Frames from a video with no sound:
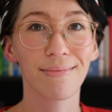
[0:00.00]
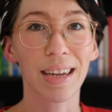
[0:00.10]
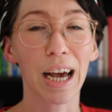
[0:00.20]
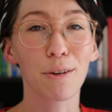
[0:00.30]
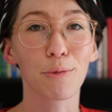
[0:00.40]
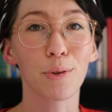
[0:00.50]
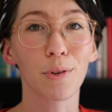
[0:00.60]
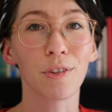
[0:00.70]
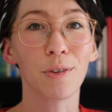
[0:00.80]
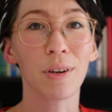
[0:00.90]
And of
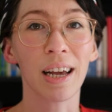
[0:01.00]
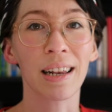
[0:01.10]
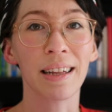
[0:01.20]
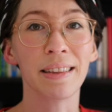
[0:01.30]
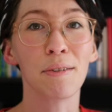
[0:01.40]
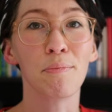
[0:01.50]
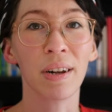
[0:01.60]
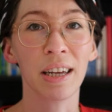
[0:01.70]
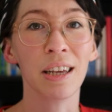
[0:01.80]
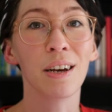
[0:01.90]
course you can let them
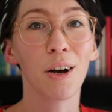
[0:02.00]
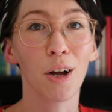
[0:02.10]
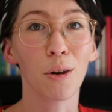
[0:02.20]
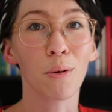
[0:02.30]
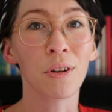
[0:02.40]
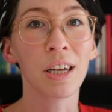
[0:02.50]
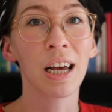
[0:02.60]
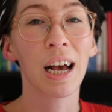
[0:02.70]
play alone.